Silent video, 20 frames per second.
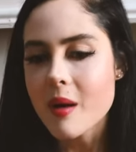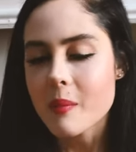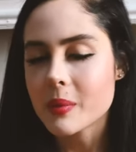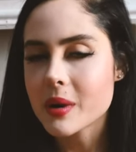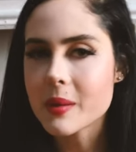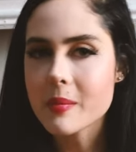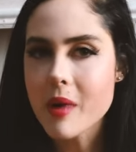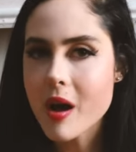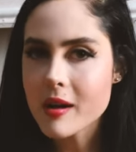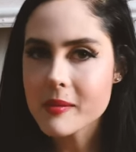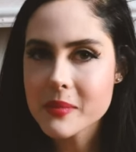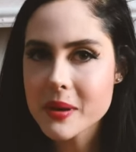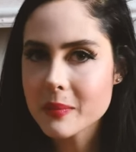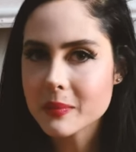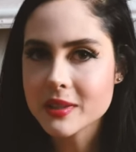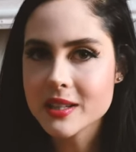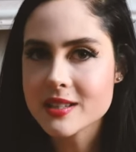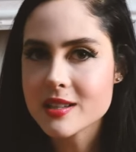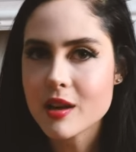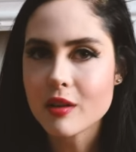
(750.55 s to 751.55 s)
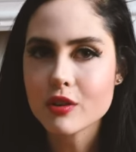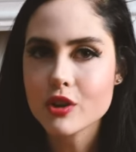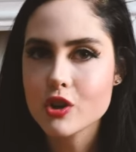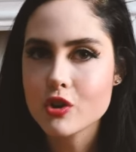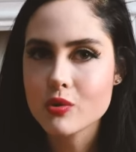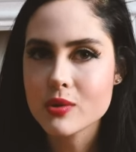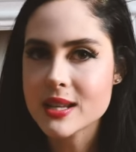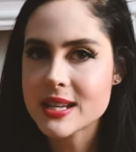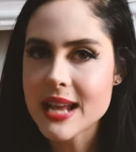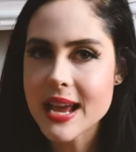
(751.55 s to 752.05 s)
but I'm not gonna be able to tell
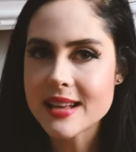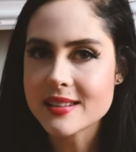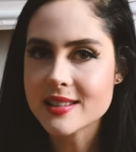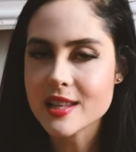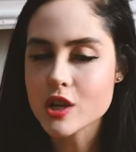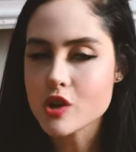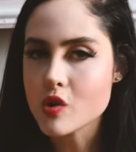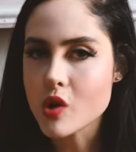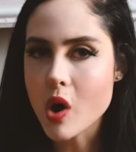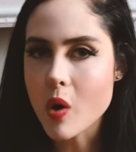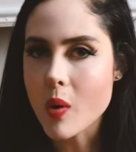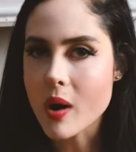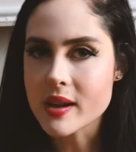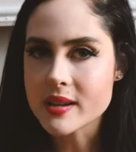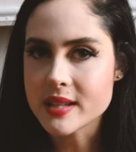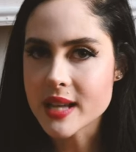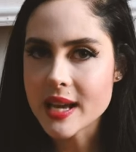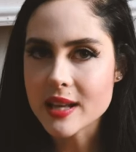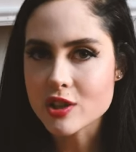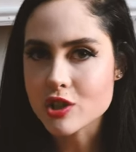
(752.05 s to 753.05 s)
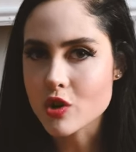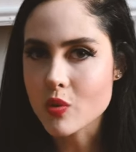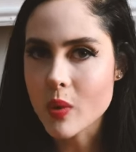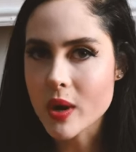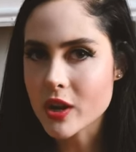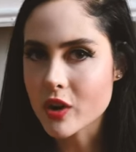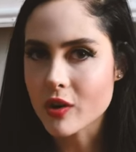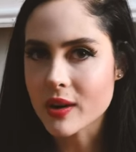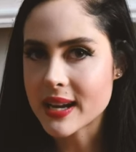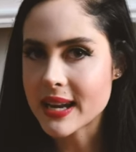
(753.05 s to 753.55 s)
you the days that you go on dates or
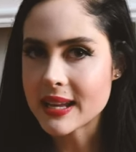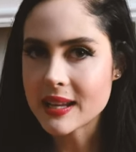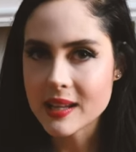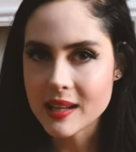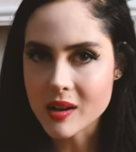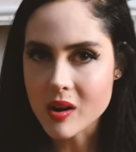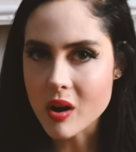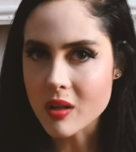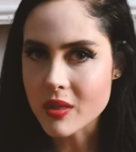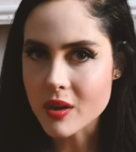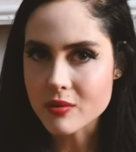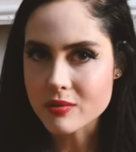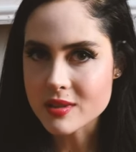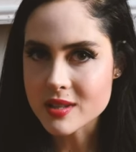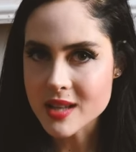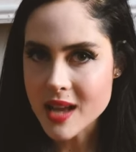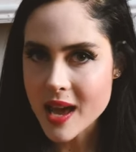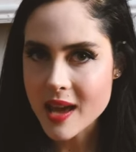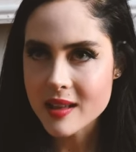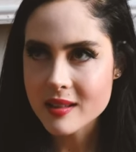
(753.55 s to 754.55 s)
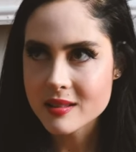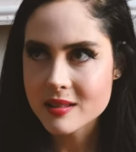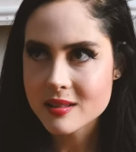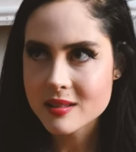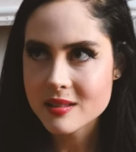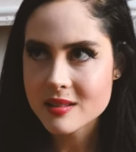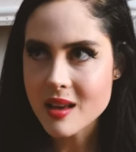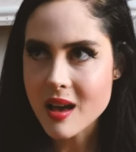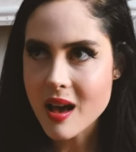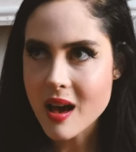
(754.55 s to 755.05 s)
what you're gonna eat on those
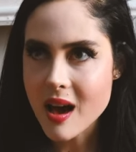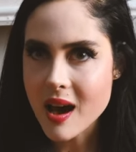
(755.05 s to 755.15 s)
dates.